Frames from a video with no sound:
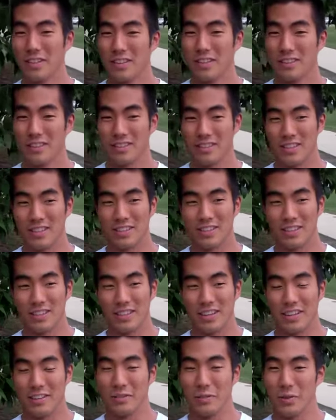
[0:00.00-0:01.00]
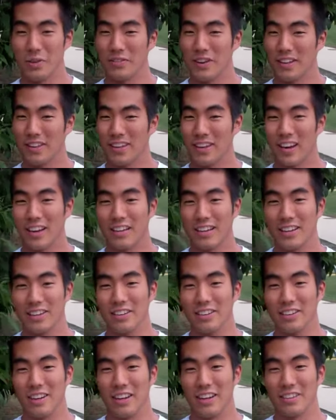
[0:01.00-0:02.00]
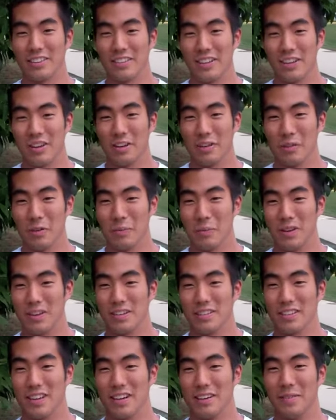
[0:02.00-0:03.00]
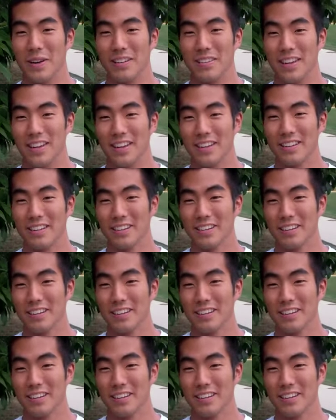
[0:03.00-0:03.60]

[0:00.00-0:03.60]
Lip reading: the season, and we finally got gear today, so we're pretty excited about that.